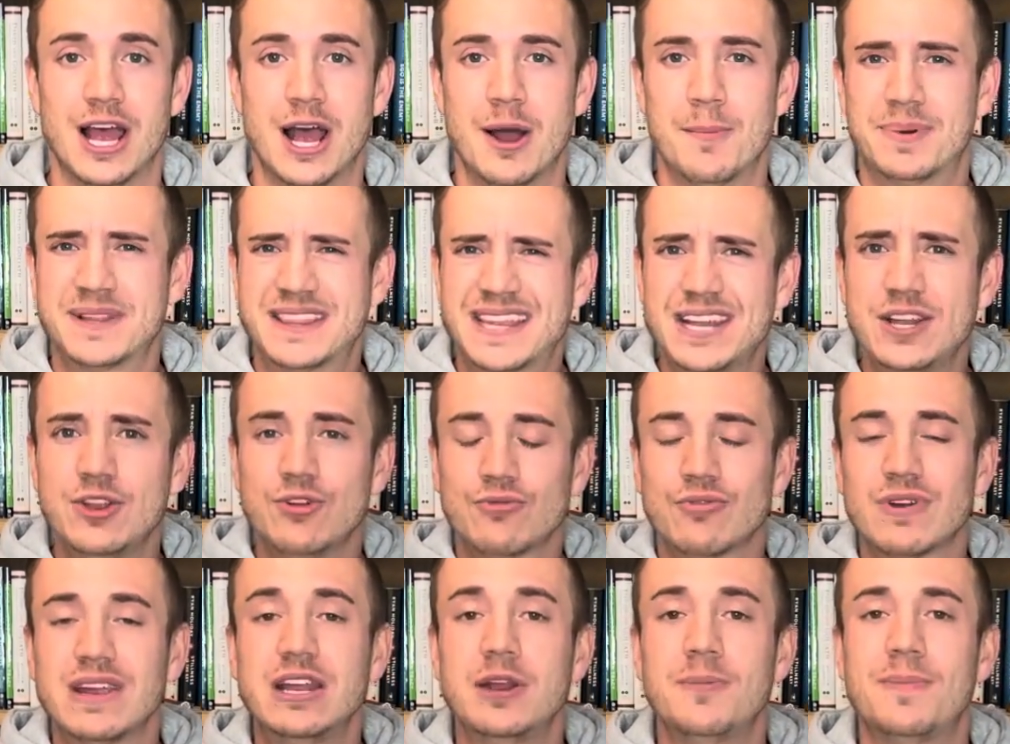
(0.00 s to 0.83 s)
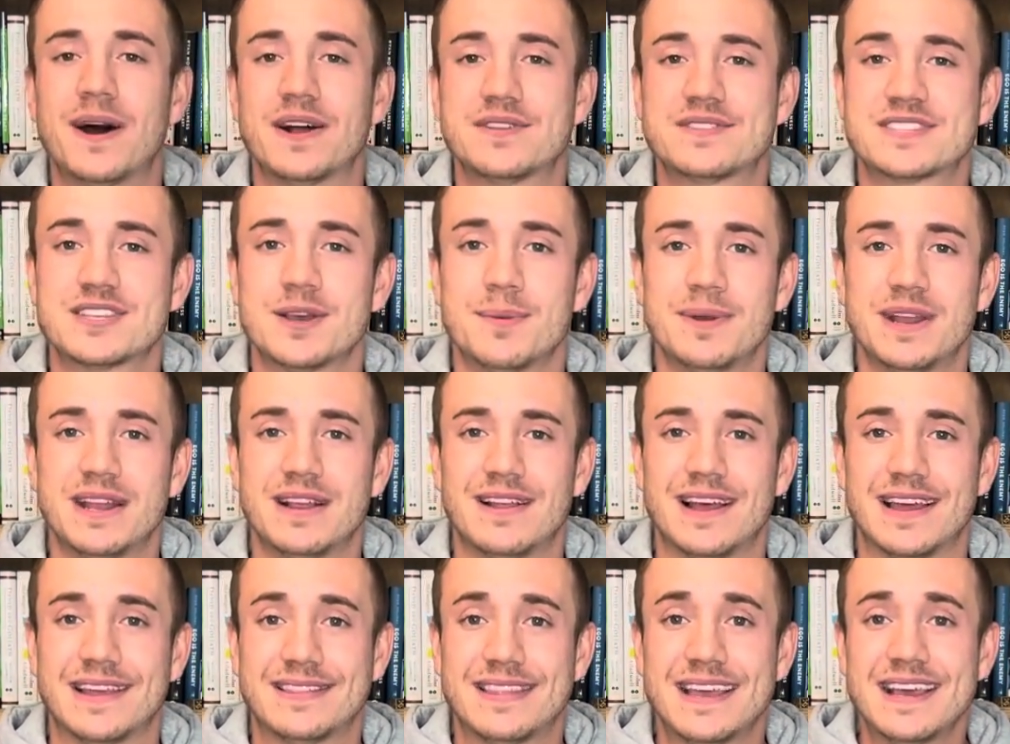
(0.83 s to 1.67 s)
But then you read about somebody
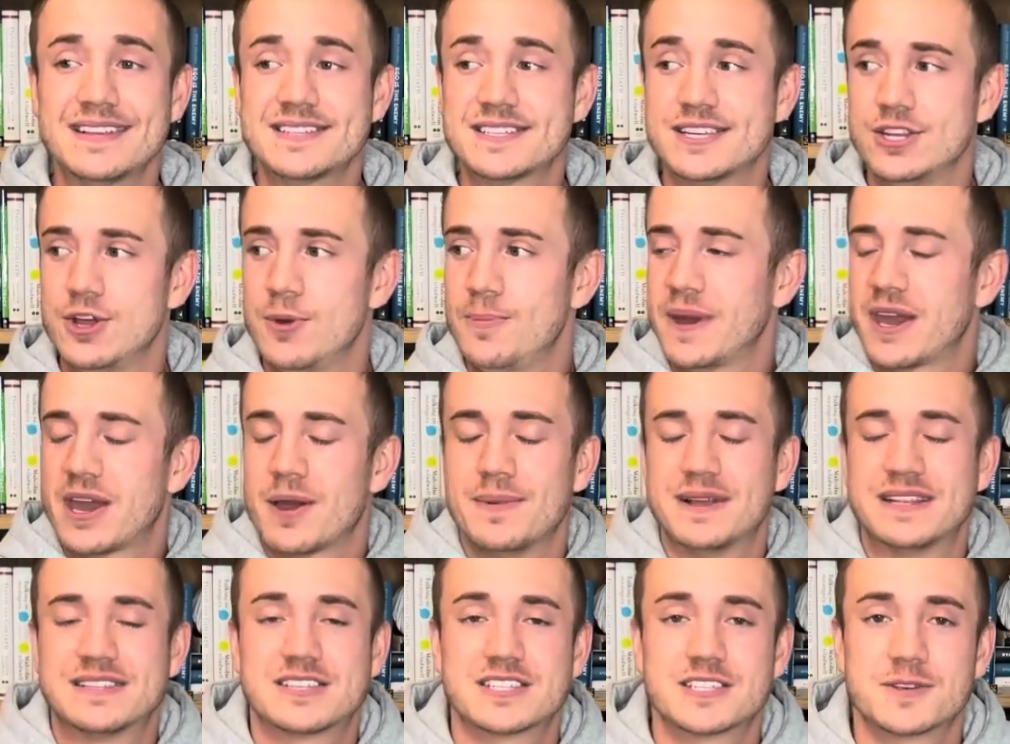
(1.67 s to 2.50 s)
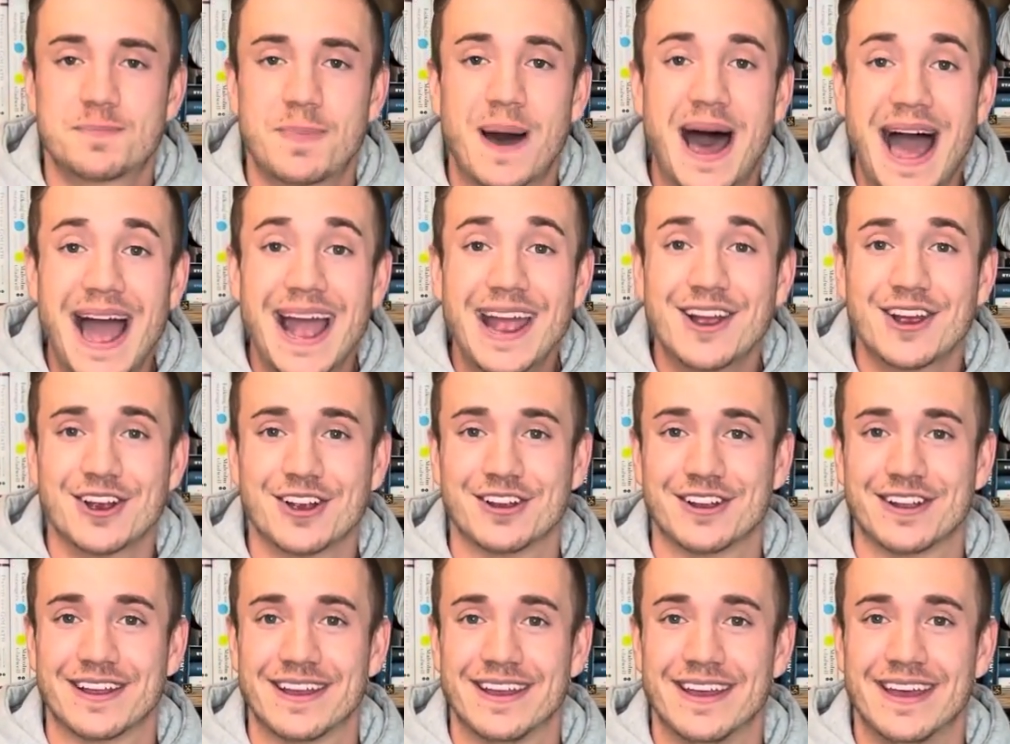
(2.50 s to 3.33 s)
like this and you become
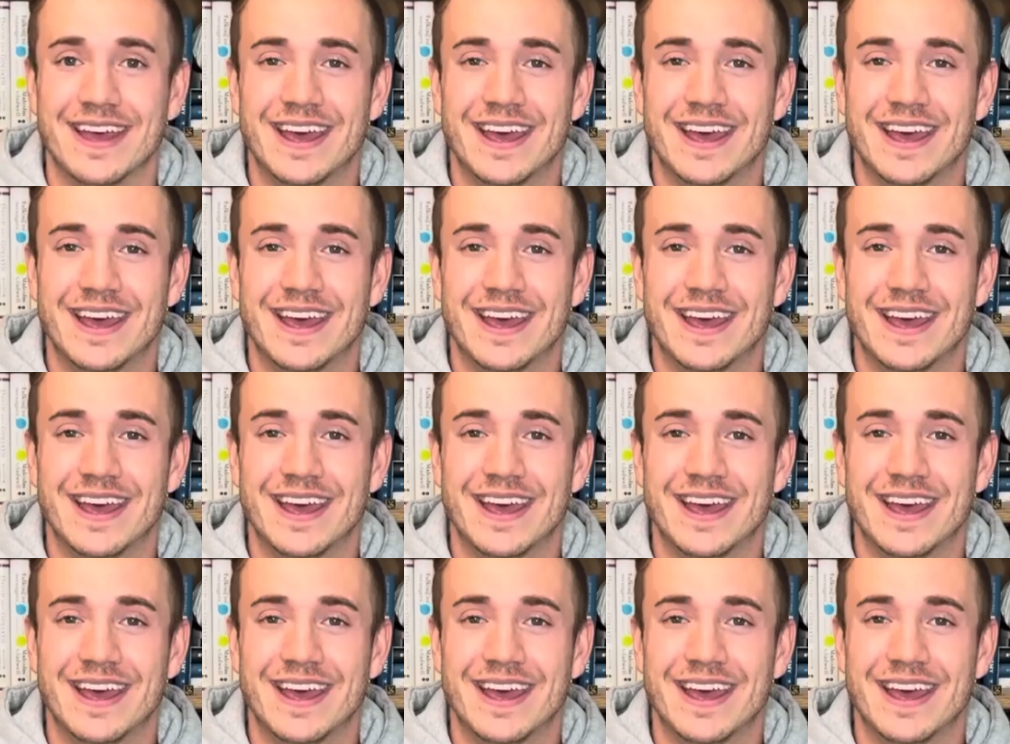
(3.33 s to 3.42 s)
inspired.